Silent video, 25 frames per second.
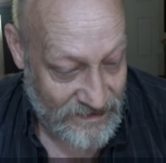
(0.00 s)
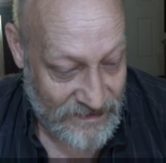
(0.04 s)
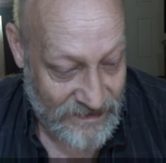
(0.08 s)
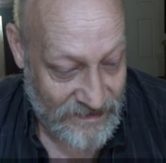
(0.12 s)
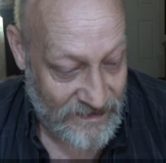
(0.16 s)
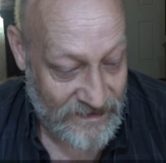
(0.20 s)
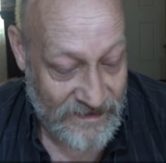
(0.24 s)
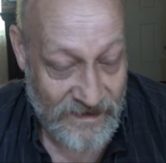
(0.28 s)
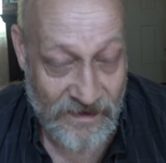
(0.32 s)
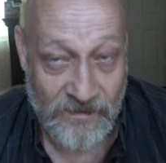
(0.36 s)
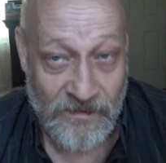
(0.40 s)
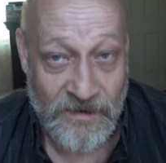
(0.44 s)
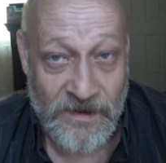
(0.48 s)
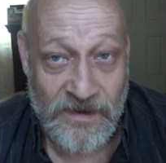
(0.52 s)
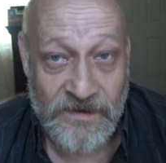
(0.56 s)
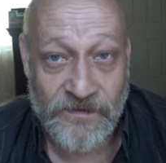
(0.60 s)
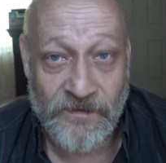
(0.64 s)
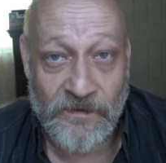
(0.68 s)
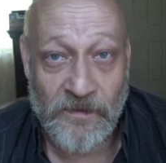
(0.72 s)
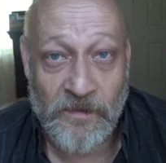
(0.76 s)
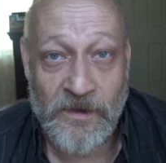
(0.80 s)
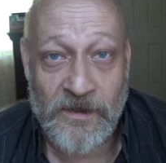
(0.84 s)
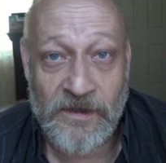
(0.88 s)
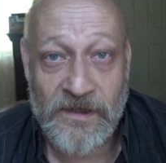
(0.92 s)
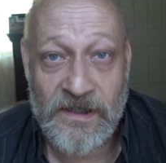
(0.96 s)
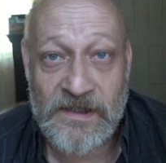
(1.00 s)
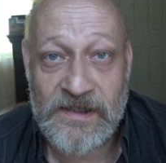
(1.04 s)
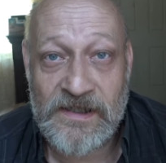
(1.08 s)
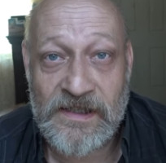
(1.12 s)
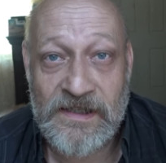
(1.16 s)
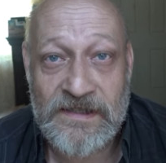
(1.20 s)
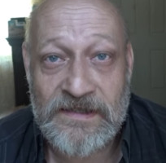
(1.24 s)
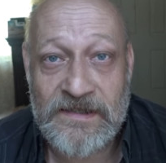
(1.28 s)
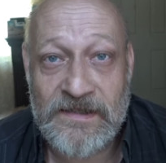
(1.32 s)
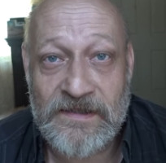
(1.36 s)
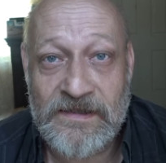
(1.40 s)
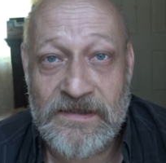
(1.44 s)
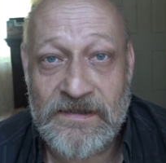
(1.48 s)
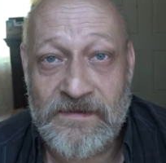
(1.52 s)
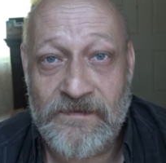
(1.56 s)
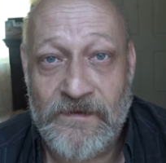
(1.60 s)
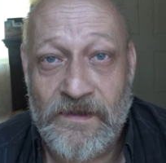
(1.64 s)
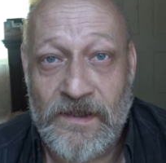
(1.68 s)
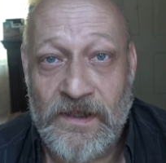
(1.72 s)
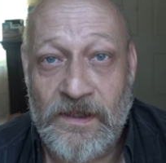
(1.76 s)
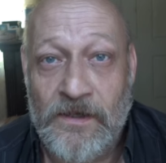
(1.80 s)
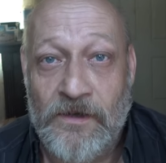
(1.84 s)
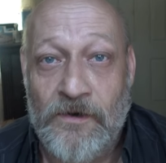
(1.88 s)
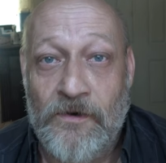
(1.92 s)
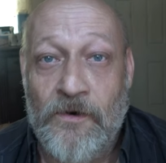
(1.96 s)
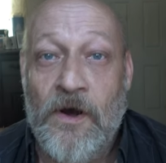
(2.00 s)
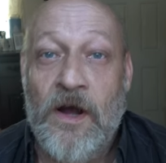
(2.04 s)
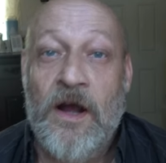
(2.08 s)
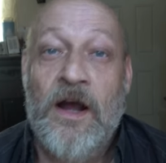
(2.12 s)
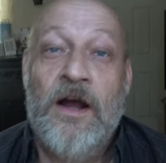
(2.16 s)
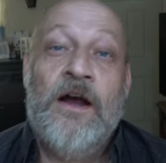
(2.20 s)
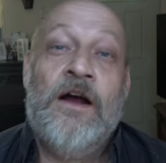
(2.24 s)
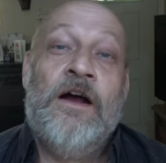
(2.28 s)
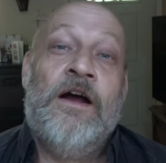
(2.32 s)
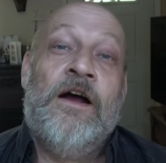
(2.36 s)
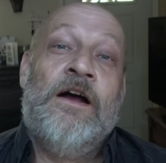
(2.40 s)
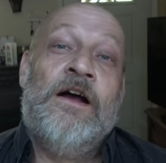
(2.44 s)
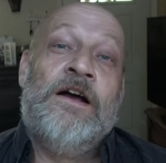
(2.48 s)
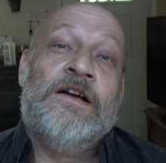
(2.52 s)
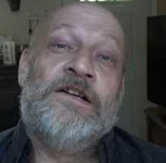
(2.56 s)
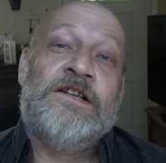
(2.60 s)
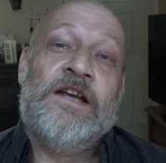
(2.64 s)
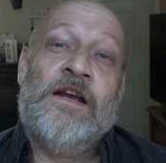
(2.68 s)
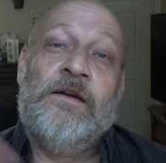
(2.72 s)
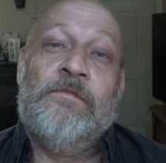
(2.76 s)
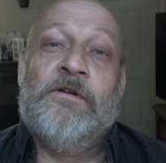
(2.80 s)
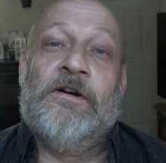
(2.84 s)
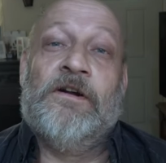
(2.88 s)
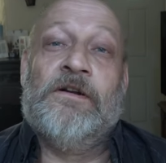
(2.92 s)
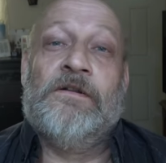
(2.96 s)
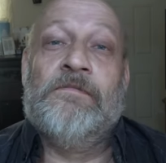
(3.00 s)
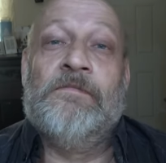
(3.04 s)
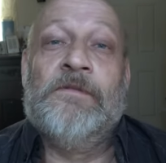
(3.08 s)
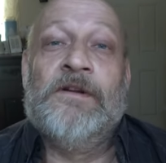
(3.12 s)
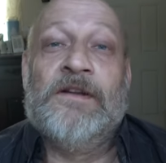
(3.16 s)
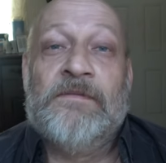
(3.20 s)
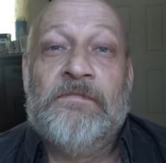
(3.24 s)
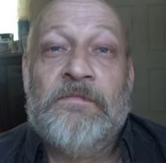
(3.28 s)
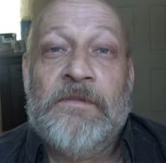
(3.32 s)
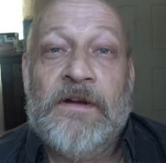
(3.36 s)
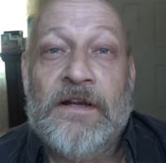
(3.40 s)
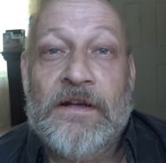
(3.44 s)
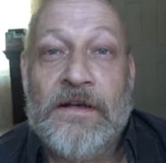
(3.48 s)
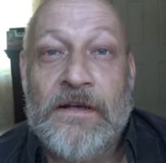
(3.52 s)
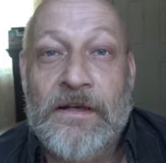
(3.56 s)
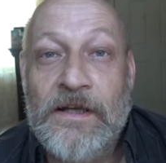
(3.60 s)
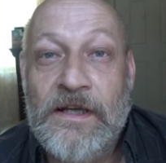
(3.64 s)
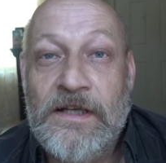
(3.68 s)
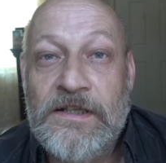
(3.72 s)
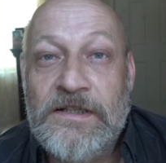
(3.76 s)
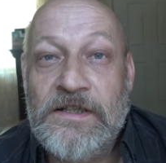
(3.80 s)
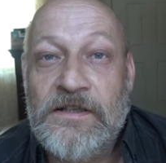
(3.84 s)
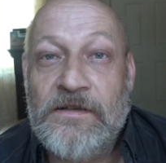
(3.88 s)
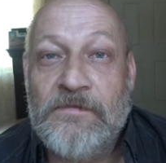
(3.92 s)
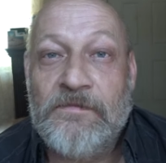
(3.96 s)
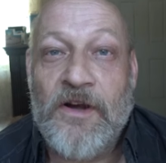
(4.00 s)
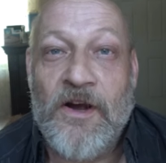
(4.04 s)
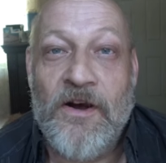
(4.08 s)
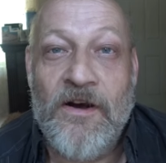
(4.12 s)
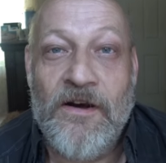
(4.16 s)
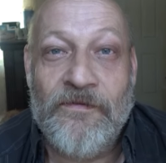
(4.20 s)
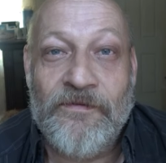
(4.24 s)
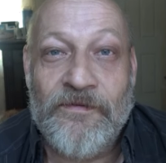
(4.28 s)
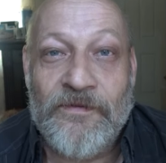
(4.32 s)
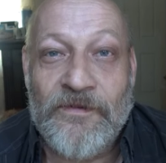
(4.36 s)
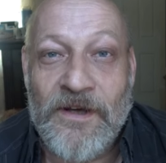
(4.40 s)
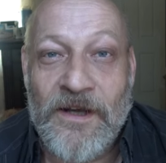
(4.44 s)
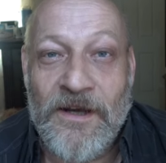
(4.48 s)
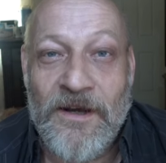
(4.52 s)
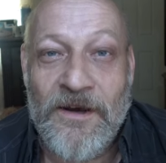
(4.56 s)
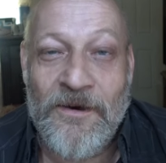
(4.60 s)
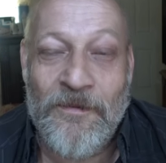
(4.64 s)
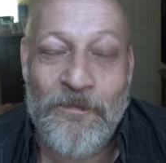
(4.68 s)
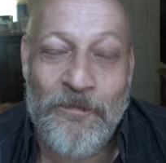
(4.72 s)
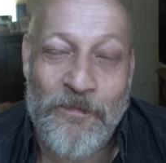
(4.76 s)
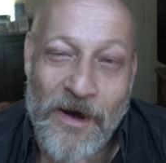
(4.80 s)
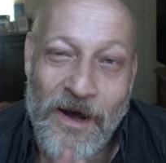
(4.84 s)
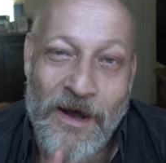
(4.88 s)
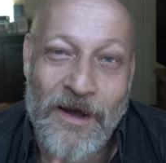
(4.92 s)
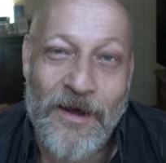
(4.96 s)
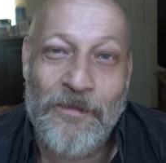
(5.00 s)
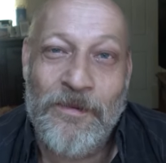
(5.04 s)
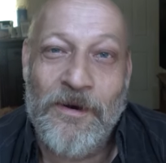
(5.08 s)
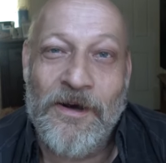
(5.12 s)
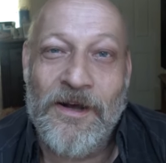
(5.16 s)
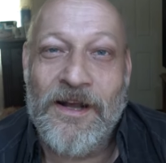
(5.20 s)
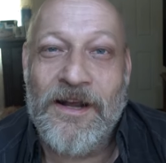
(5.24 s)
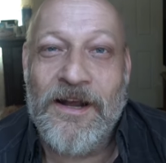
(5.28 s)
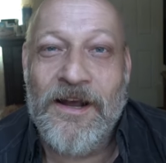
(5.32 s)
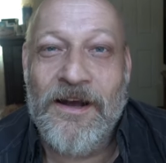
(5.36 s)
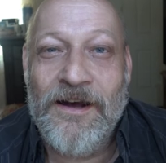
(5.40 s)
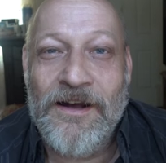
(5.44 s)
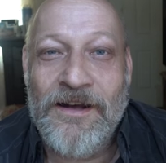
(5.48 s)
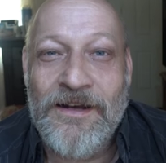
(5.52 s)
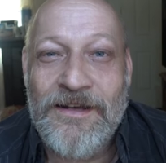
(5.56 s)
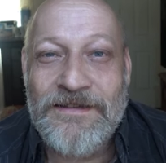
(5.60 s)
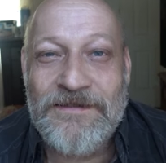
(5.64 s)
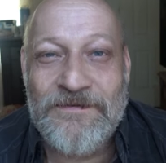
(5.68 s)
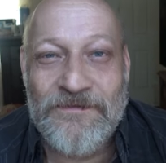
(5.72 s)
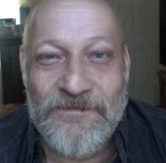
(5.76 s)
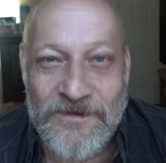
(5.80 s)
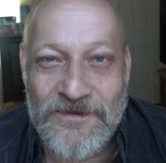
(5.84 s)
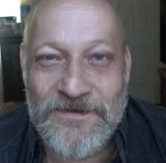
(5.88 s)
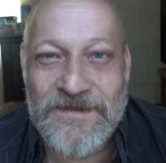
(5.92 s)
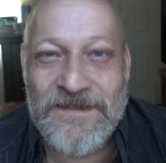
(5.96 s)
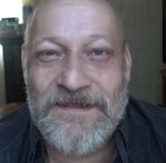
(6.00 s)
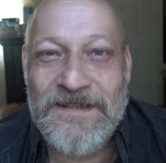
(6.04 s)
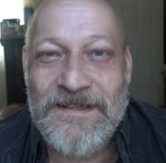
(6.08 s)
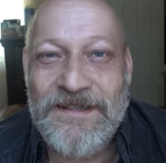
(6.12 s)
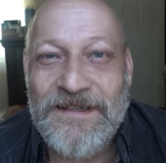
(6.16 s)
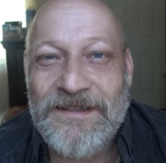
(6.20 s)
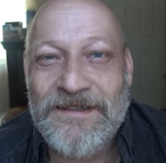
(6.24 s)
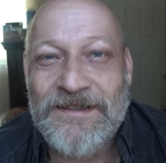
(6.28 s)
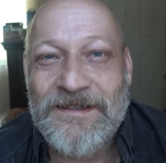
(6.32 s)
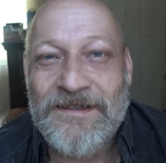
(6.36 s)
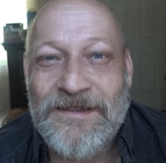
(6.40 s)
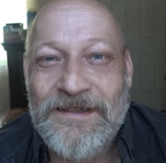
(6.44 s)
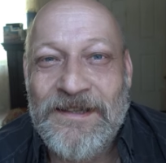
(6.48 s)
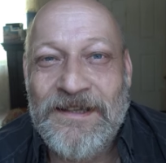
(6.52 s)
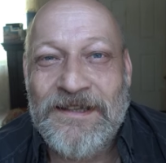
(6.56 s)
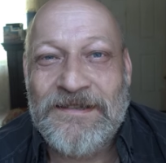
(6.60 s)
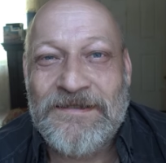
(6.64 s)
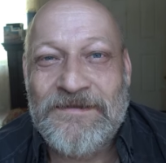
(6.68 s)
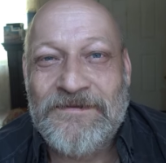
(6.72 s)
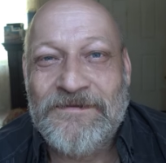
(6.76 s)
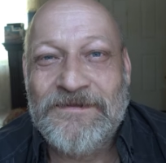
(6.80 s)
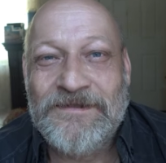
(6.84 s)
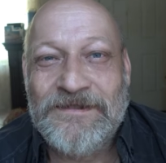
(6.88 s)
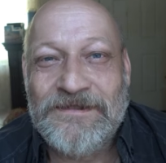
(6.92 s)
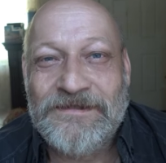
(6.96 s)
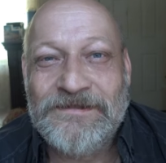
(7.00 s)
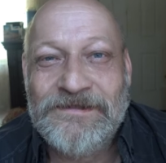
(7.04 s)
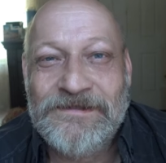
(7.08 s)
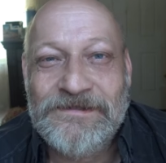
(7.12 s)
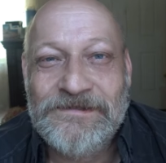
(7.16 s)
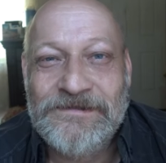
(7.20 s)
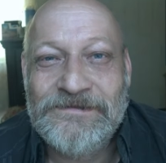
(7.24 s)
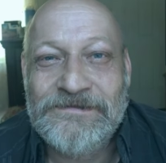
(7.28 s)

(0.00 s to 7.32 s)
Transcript: so much for monetizing this video. Sha Bear, the myth, man, legend. I'm gone for now. Bye-bye, guys, we'll see you in the next one.